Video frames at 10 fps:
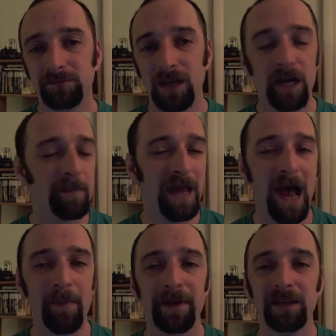I'd be
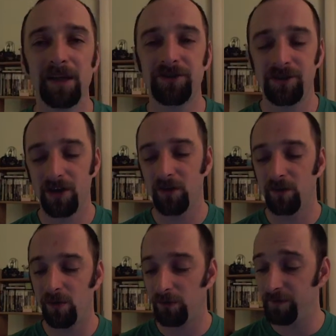happy to let you know
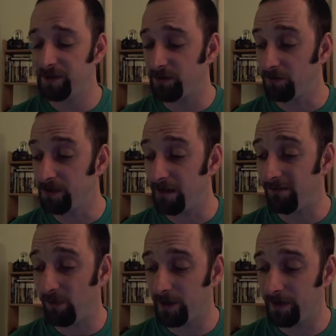or research that
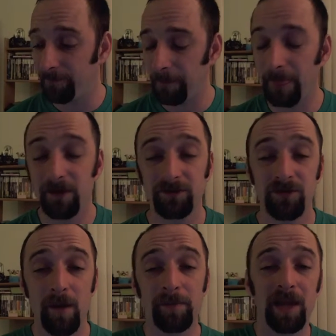for you. So
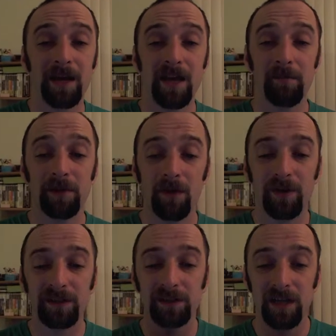drop a line down below,
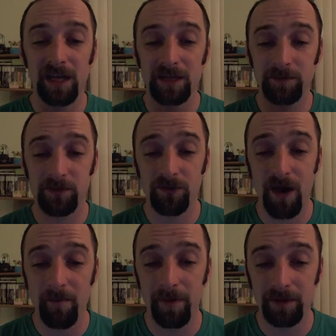hit the like and
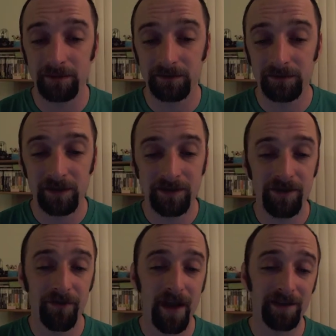subscribe button.
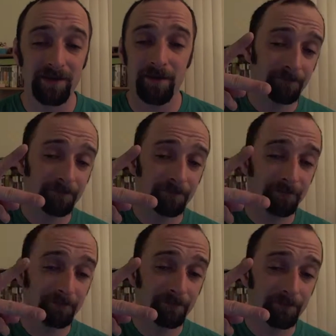Until next time,
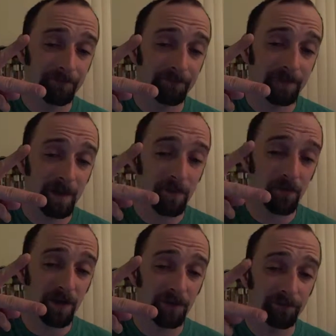keep it real.